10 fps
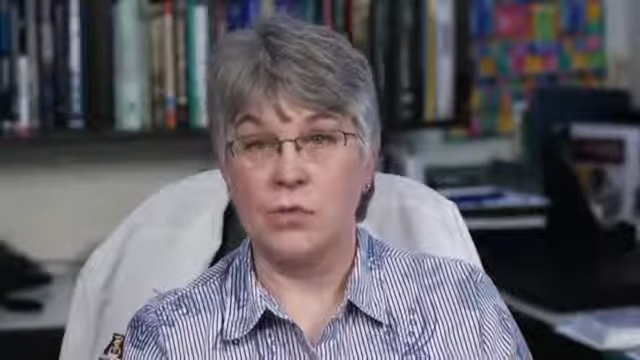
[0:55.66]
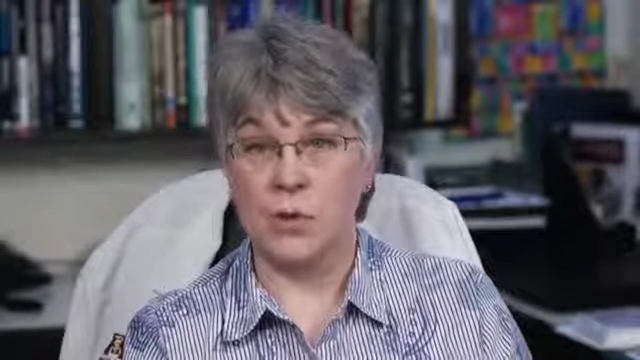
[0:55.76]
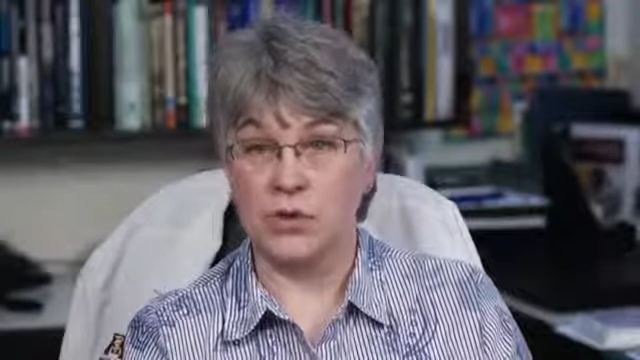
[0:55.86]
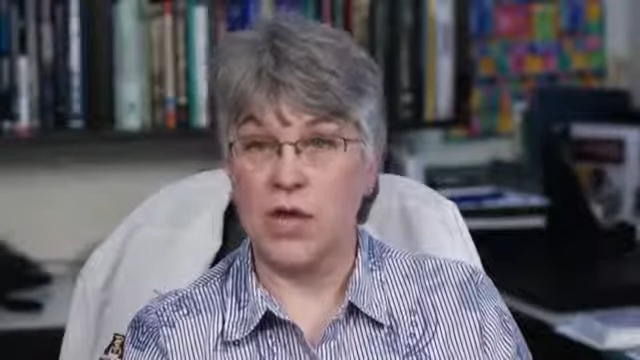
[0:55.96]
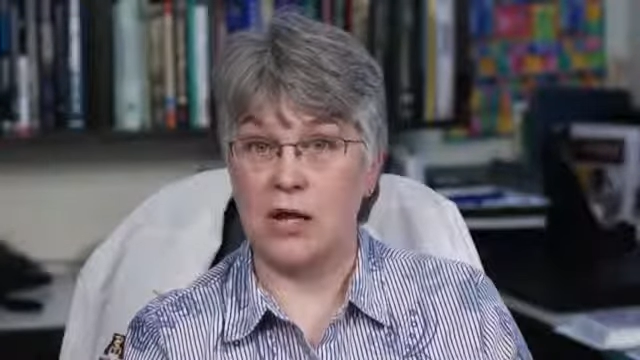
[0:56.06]
We
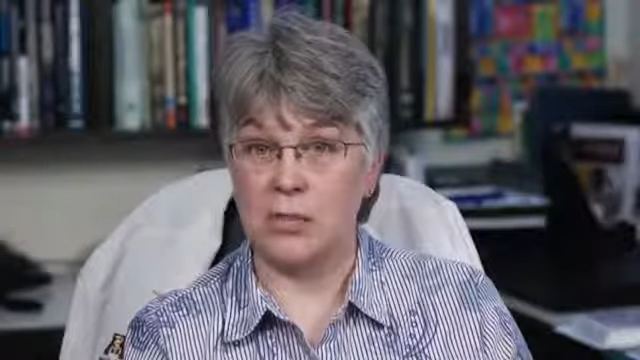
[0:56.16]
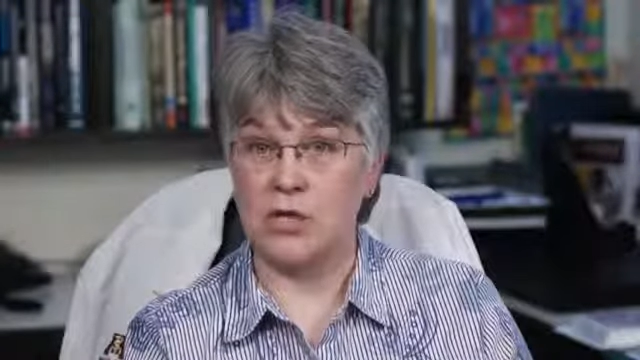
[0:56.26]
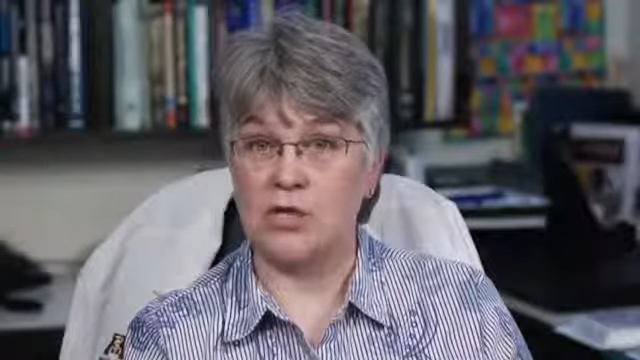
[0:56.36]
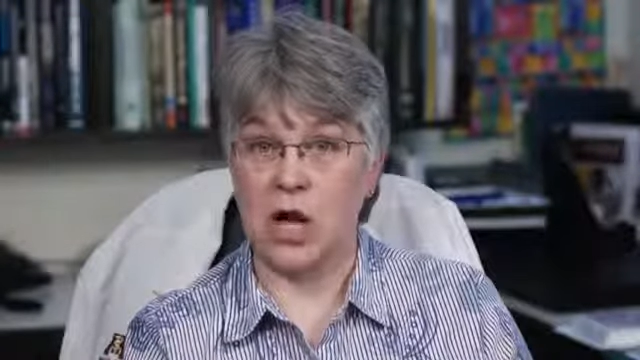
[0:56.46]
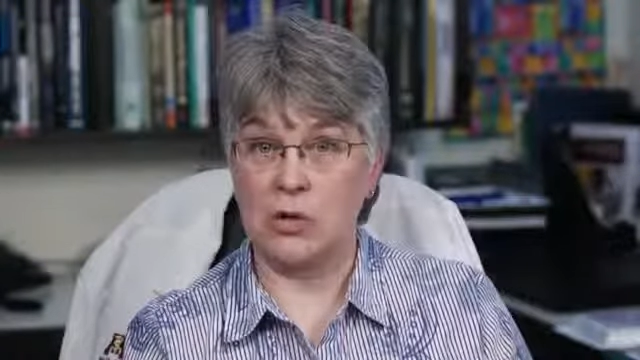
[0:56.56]
will talk
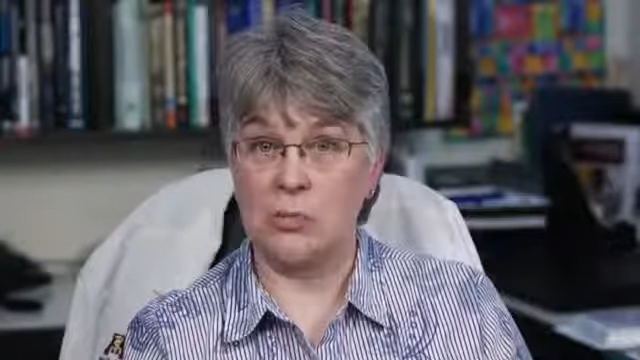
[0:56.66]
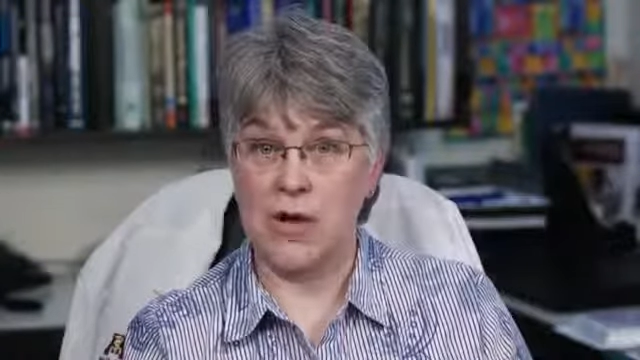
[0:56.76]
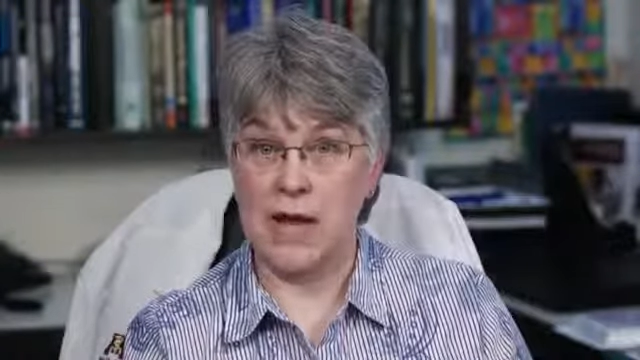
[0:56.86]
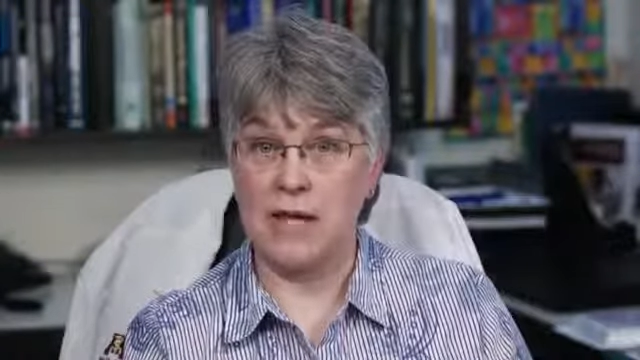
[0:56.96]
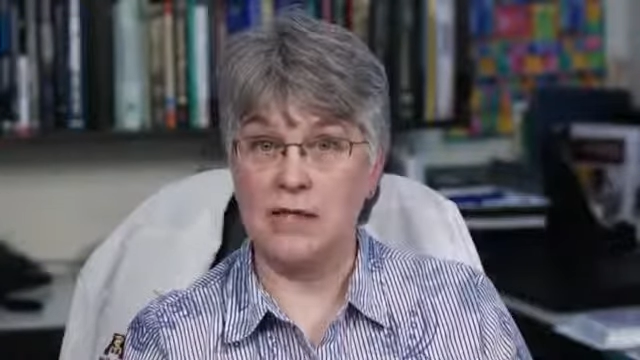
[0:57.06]
about dog
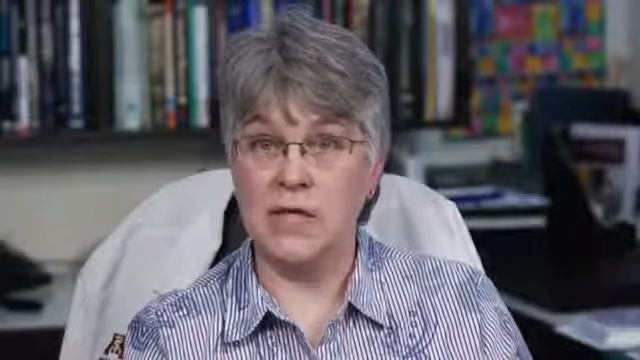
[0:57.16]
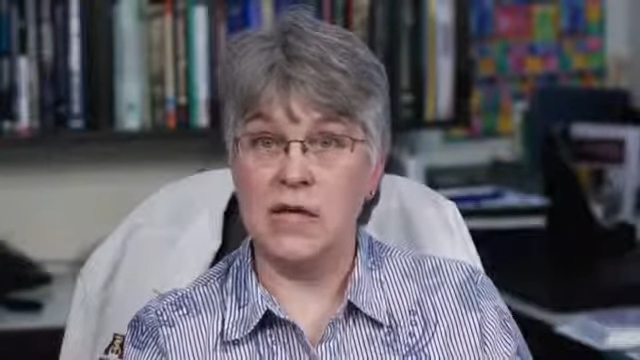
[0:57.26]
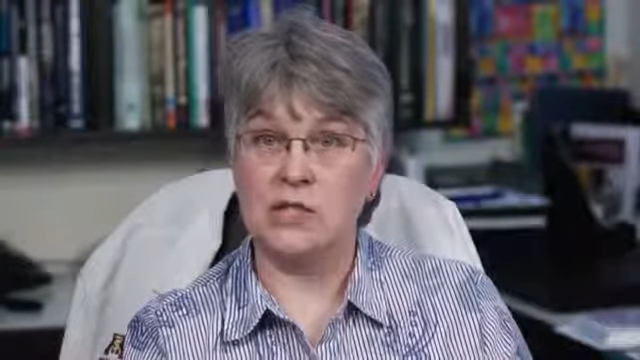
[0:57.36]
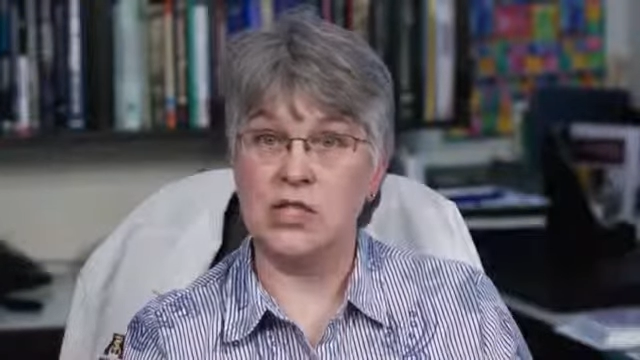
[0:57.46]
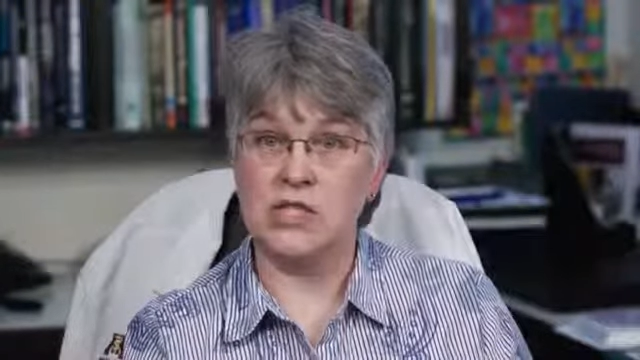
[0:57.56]
breeding,
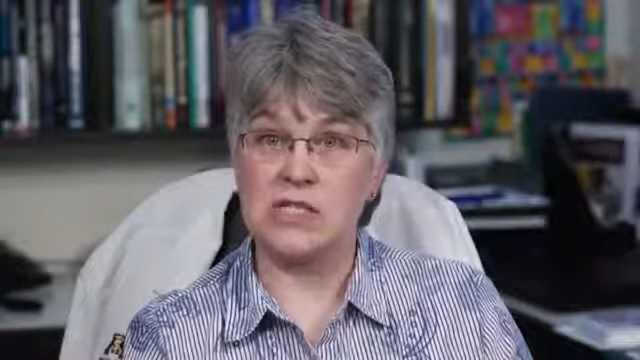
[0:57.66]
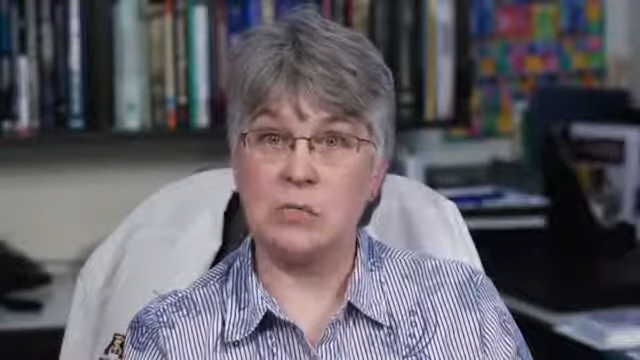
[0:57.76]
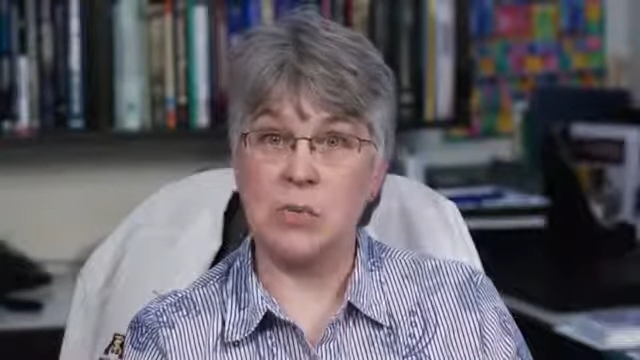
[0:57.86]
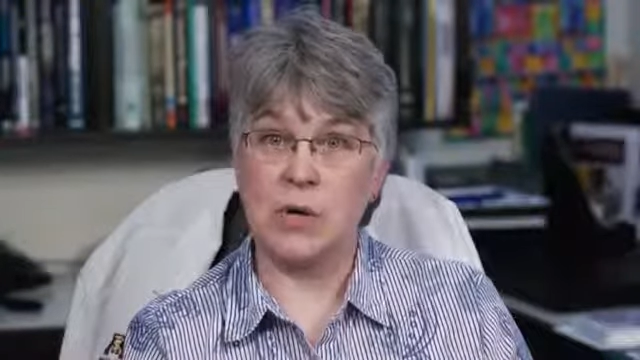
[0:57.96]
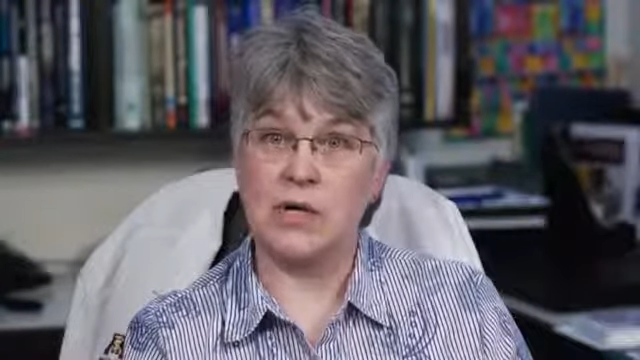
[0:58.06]
and just as
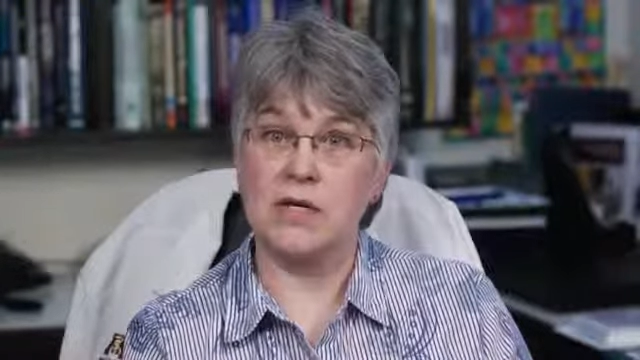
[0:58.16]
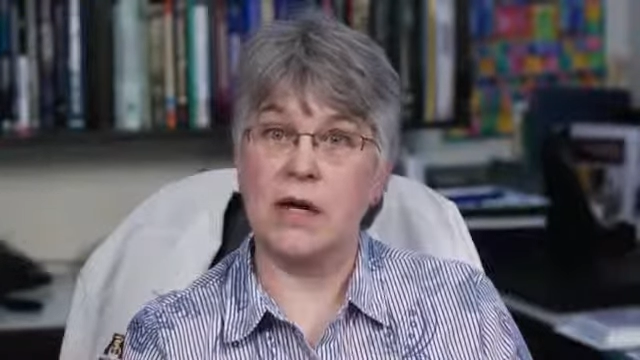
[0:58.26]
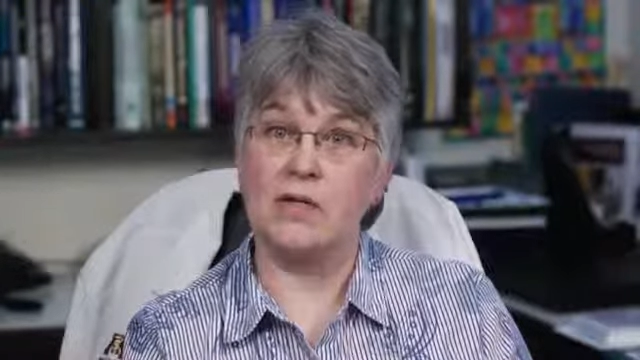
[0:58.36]
important